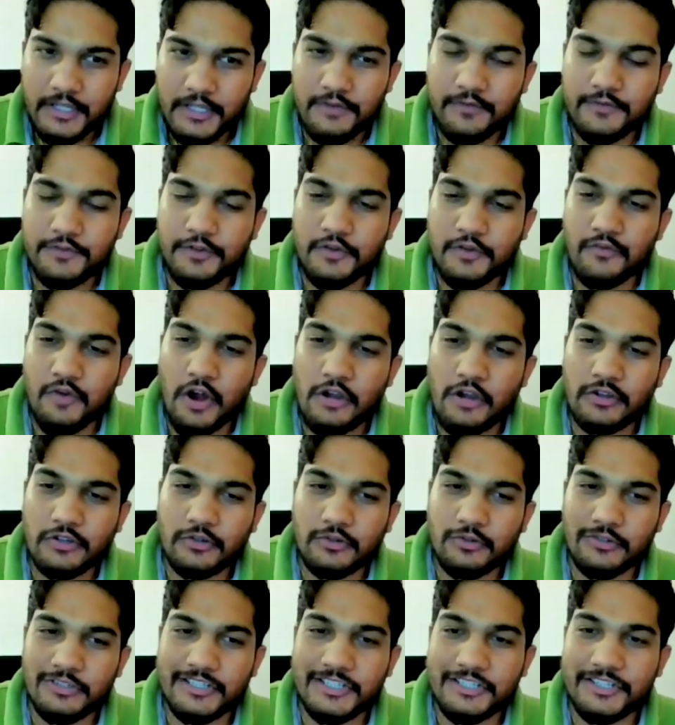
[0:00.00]
If you
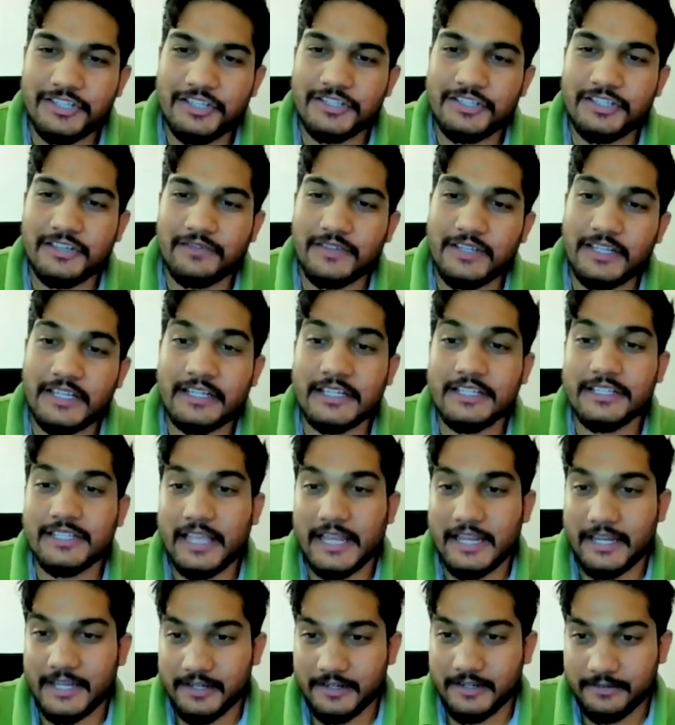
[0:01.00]
wanted to decisively
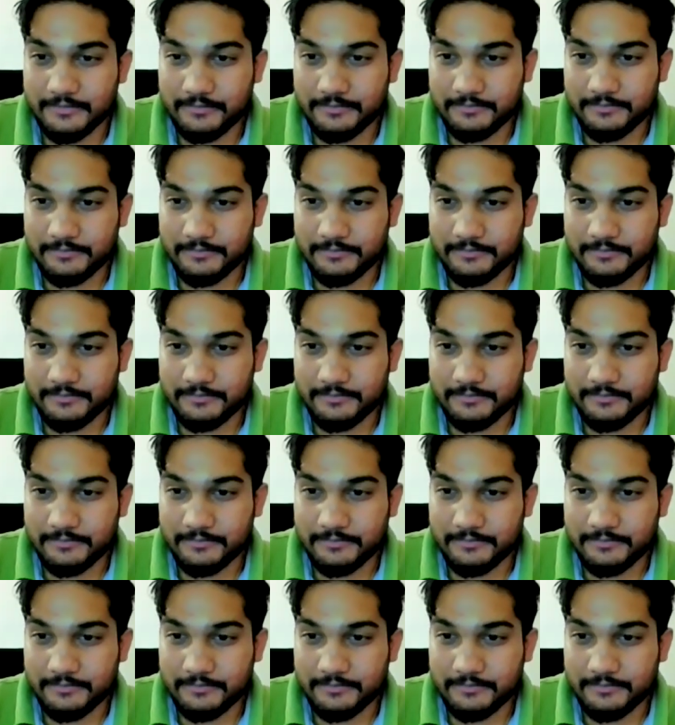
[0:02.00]
decide